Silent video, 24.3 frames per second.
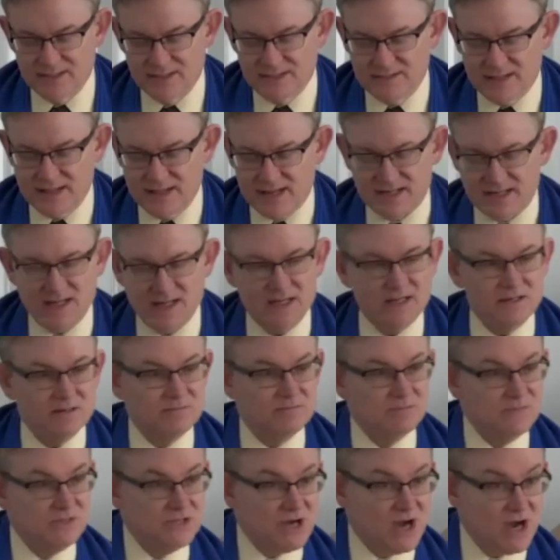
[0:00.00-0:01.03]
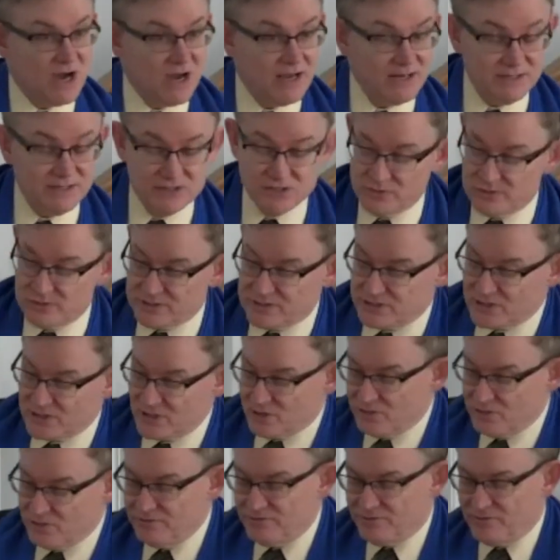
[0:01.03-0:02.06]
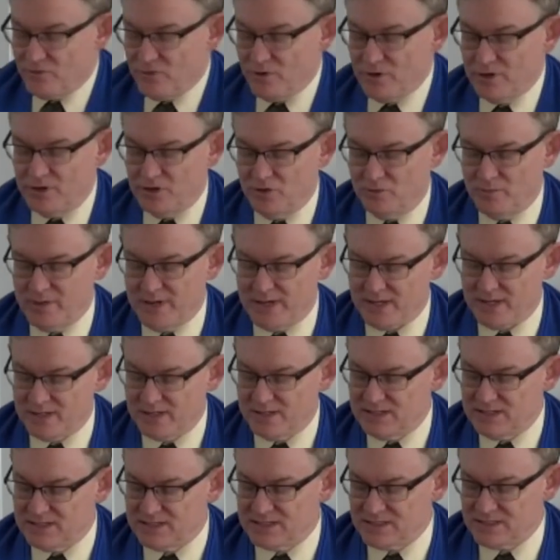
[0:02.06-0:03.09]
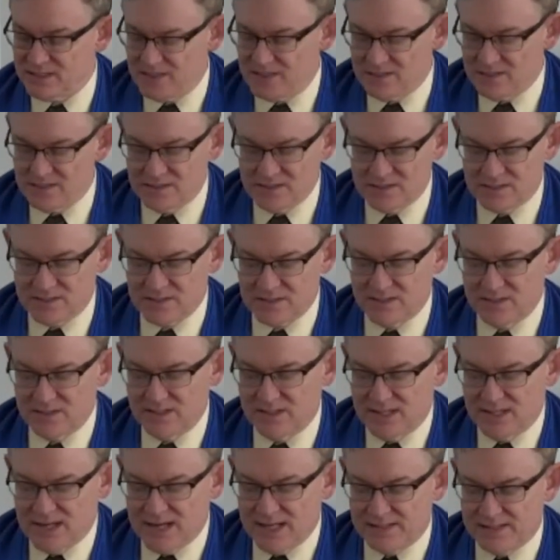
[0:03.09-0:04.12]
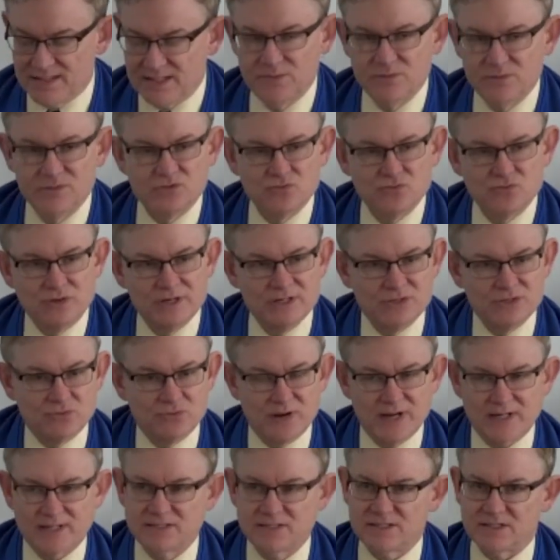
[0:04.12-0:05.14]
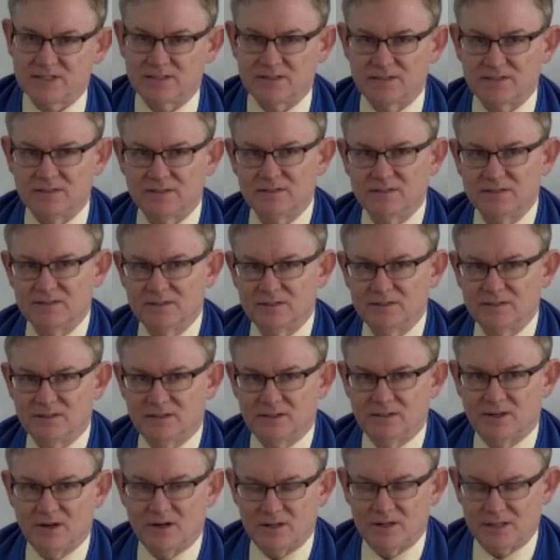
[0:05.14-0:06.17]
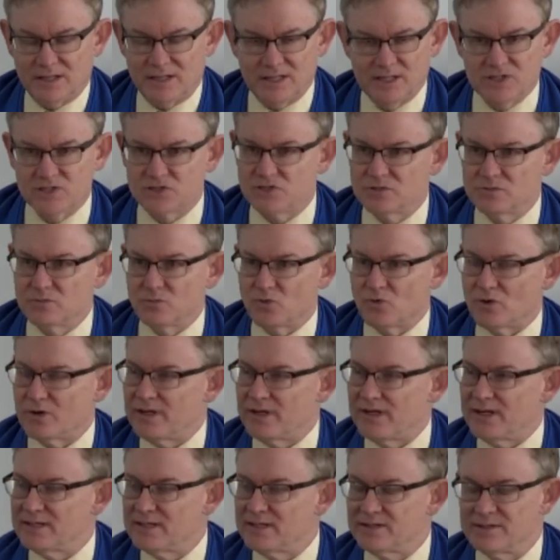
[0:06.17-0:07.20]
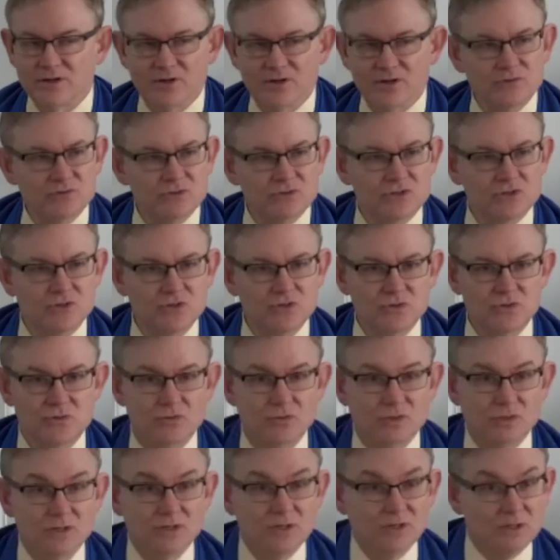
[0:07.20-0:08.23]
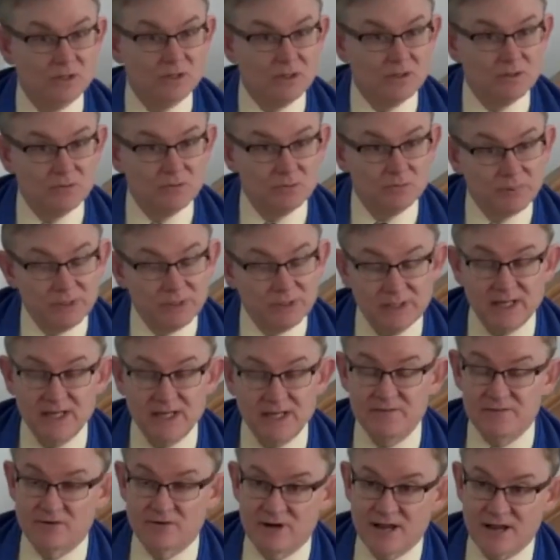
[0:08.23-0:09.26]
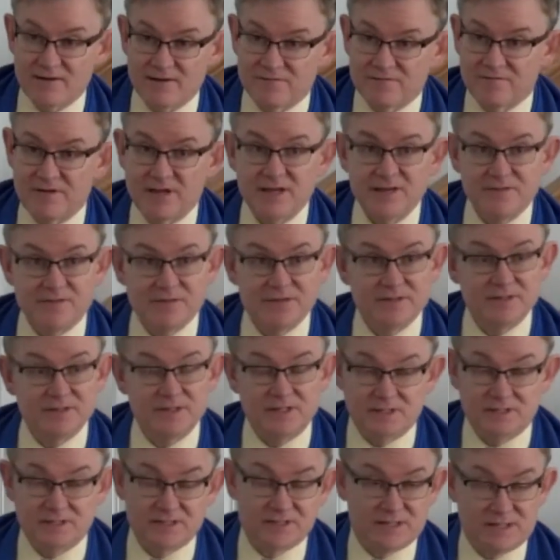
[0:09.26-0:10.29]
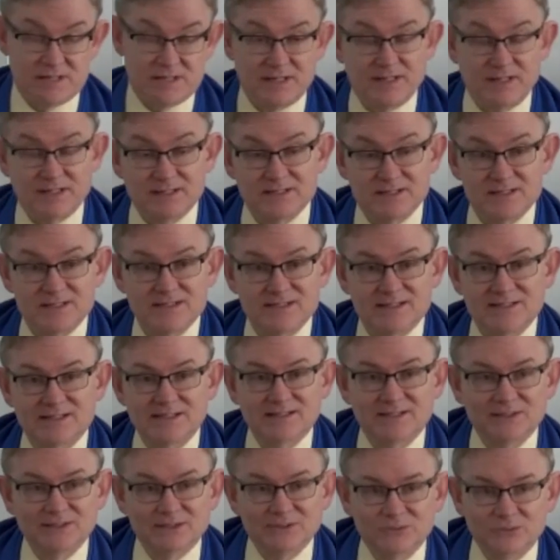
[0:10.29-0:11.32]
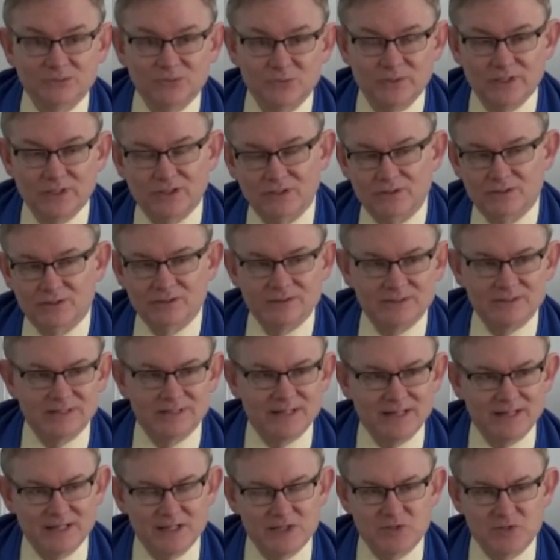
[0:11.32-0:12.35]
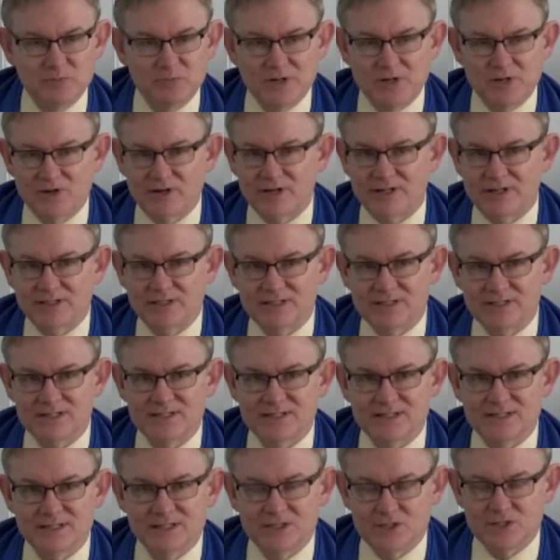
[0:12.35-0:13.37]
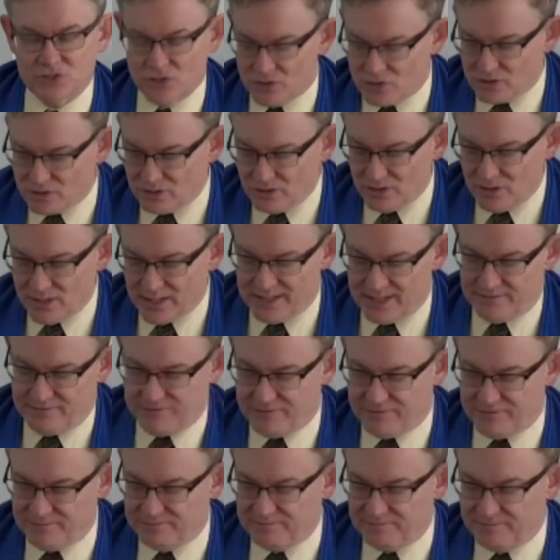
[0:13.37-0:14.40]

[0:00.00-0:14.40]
that he died to atone for humanity's sins, and that he was resurrected on Easter morning, and that those who believe or have faith in these things will experience eternal life.